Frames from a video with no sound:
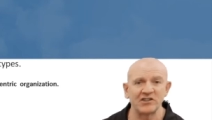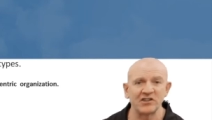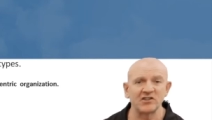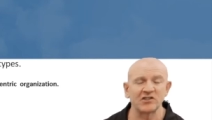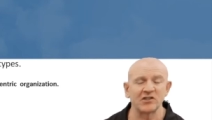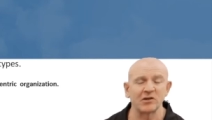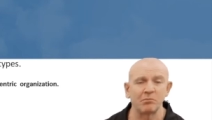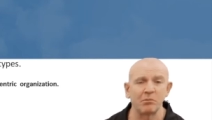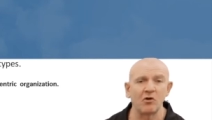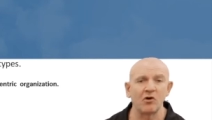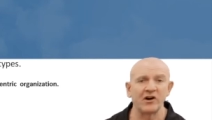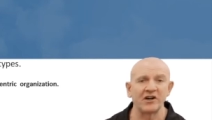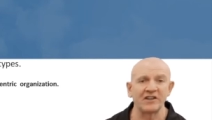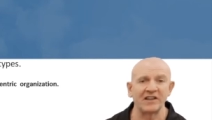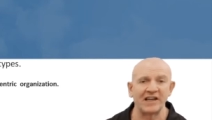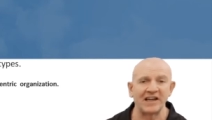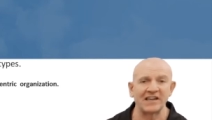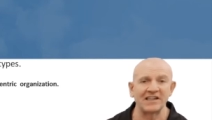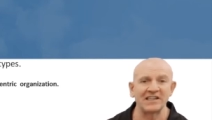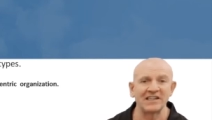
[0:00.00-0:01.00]
to support
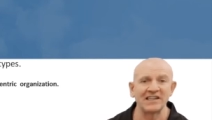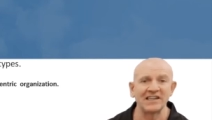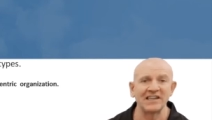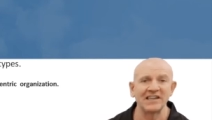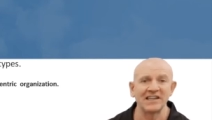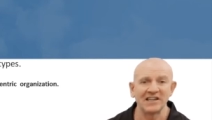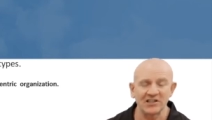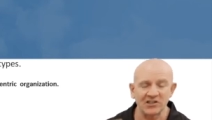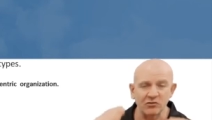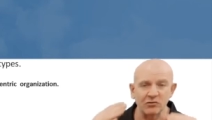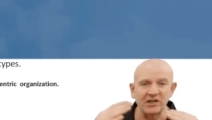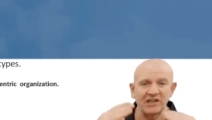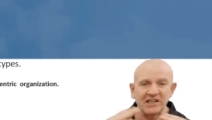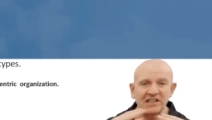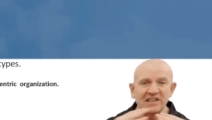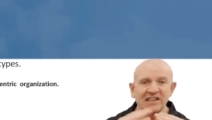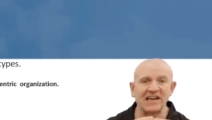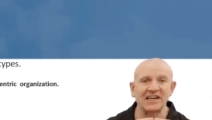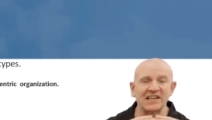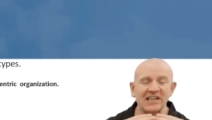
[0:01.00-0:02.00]
that. So we need
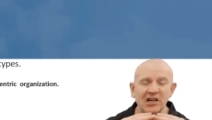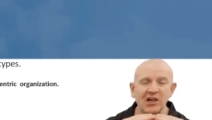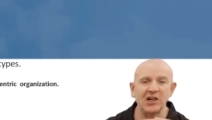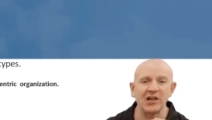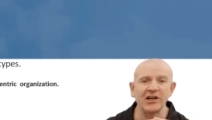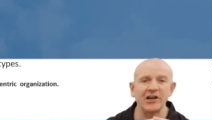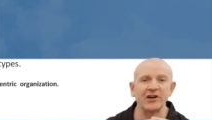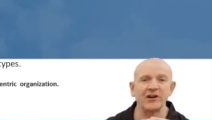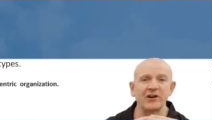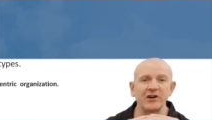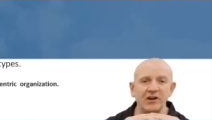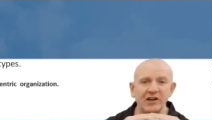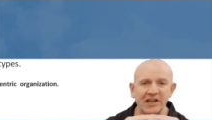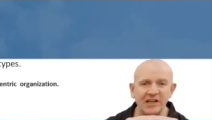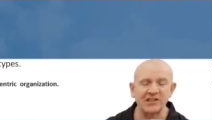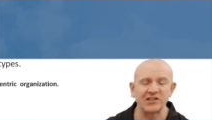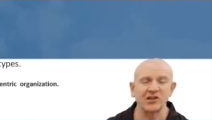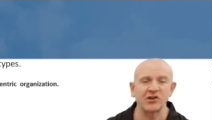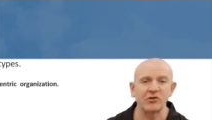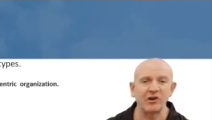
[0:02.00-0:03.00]
that clear
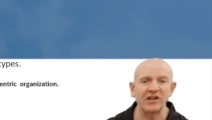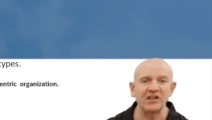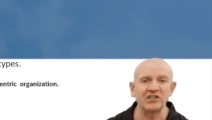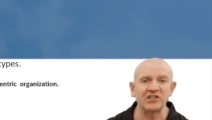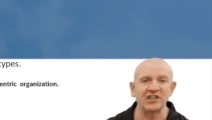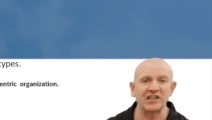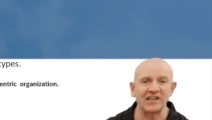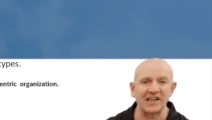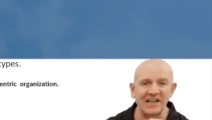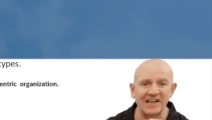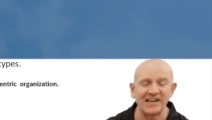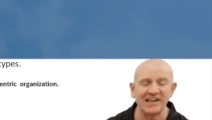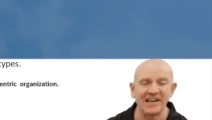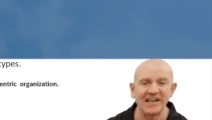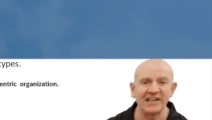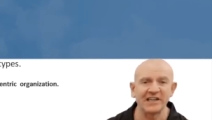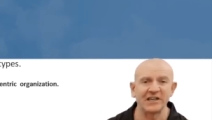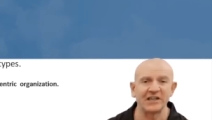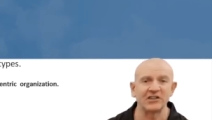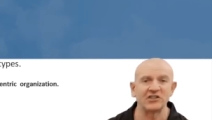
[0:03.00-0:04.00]
integration and
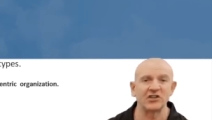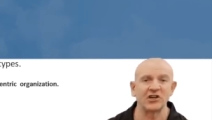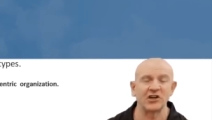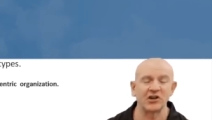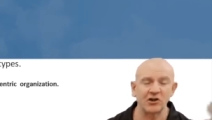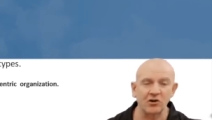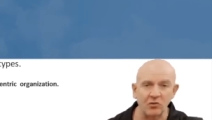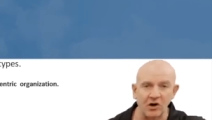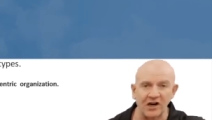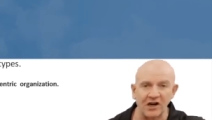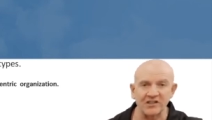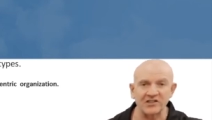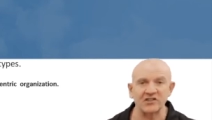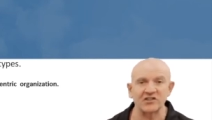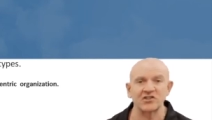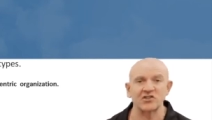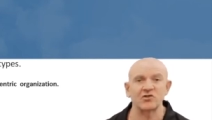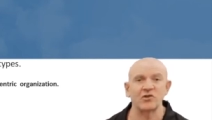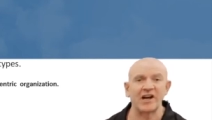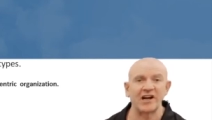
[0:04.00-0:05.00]
linkage across the
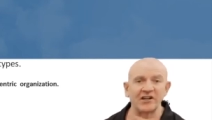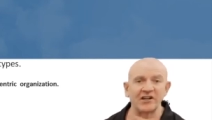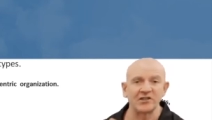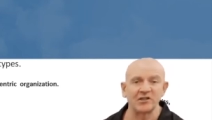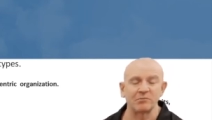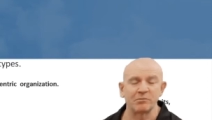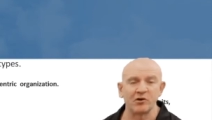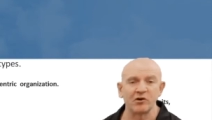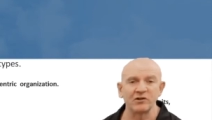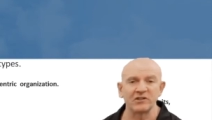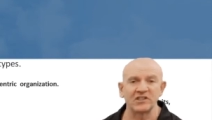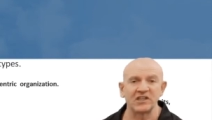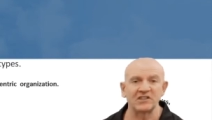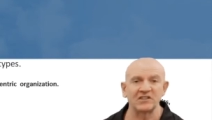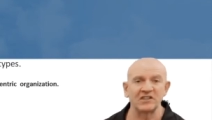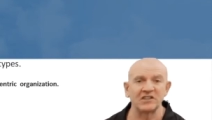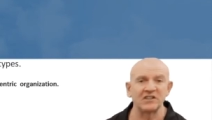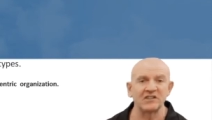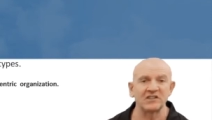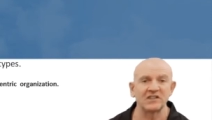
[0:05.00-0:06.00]
strategy
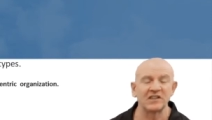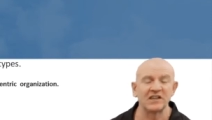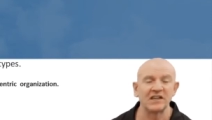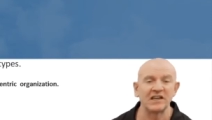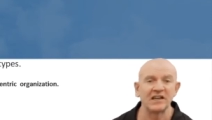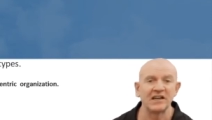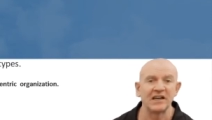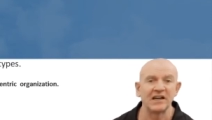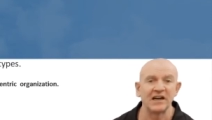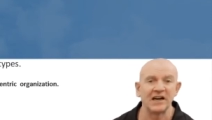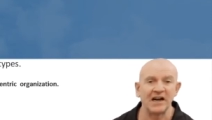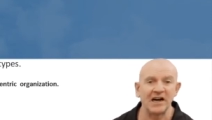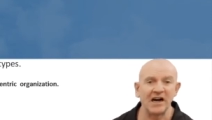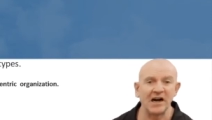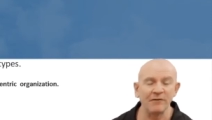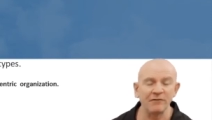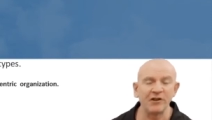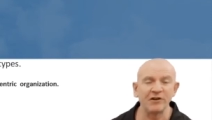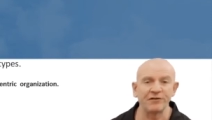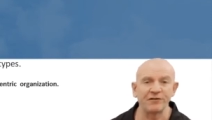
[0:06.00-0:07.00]
processes
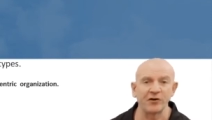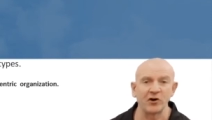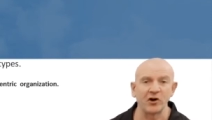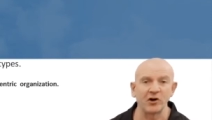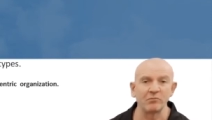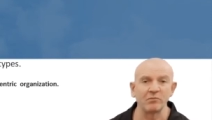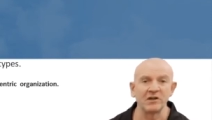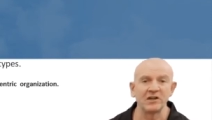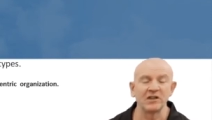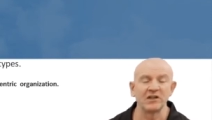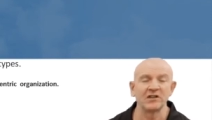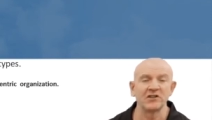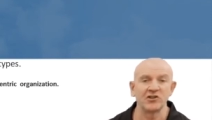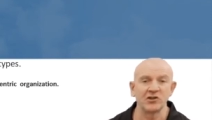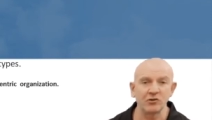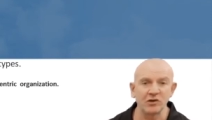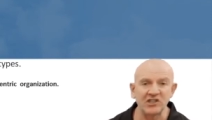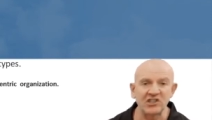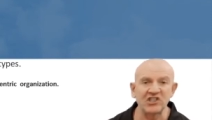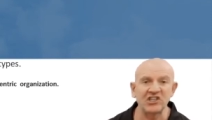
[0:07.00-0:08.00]
of the firm
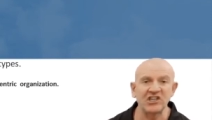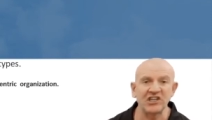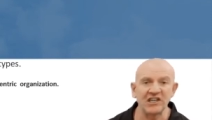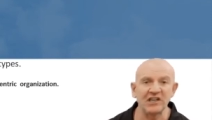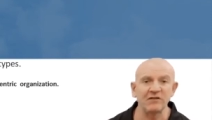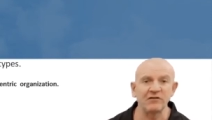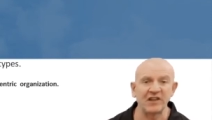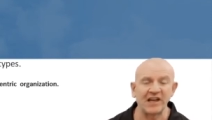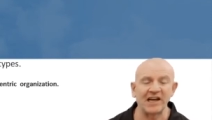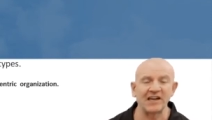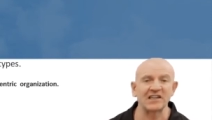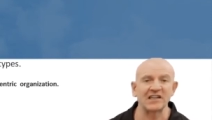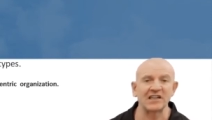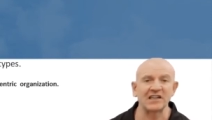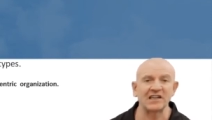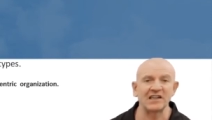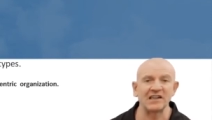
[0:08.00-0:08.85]
to achieve that